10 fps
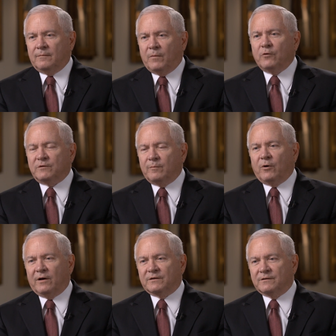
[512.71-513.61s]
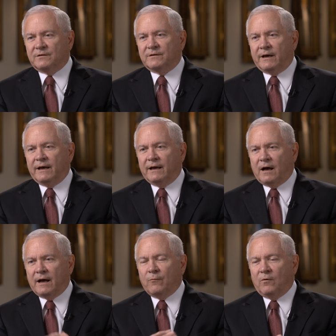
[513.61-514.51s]
most bosses say,
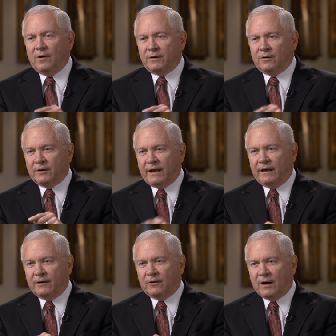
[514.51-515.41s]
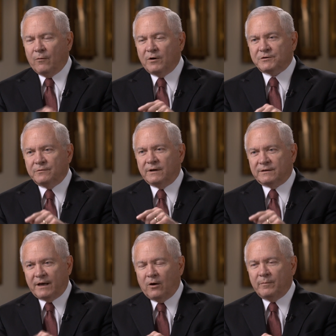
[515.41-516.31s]
I want your candor. I want you to
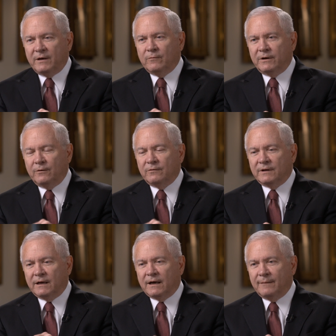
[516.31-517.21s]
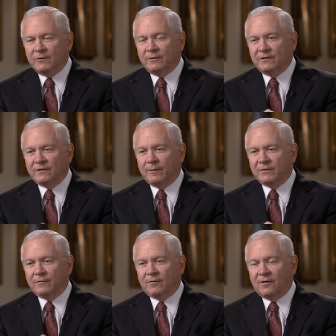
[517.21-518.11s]
tell me when you think I'm doing
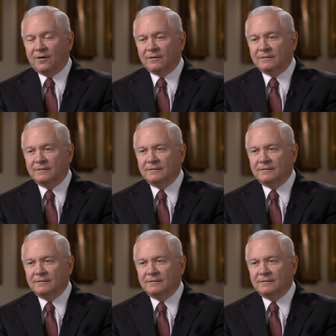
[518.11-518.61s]
something wrong,